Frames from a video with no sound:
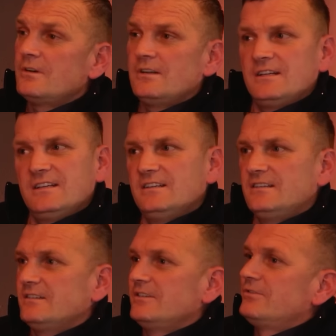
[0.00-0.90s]
all day,
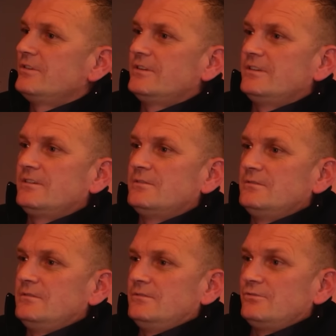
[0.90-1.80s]
and I'd write it down.
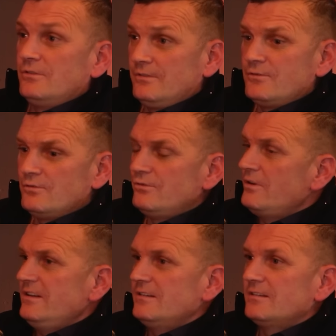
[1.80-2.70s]
I've good
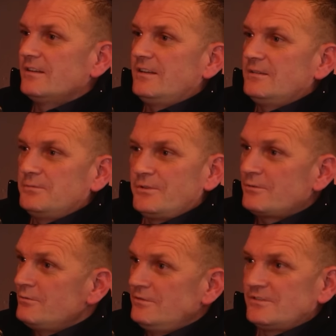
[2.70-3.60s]
writing, like, yeah. but I
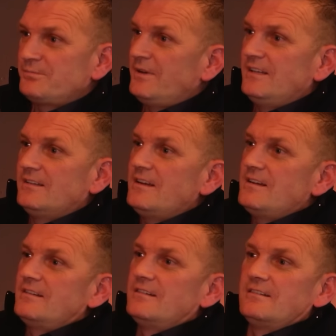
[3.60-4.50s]
couldn't spell
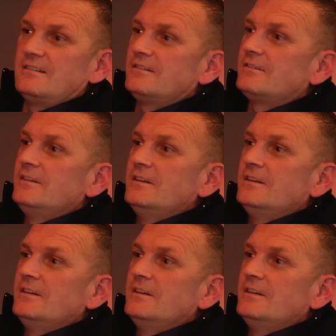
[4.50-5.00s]
nothing. Uh, or,